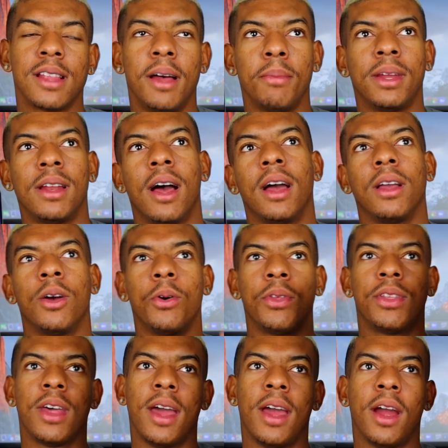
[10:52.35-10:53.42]
Let me not go
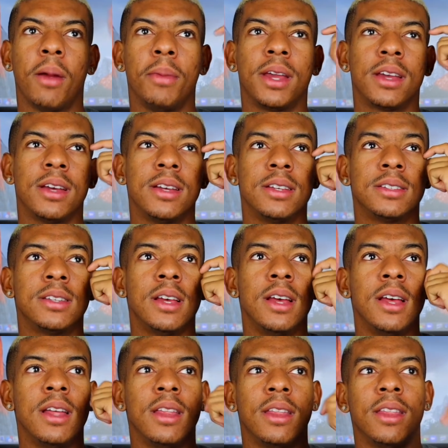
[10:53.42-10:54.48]
there because
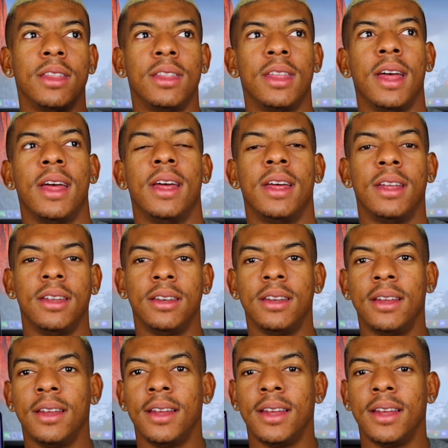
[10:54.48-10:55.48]
then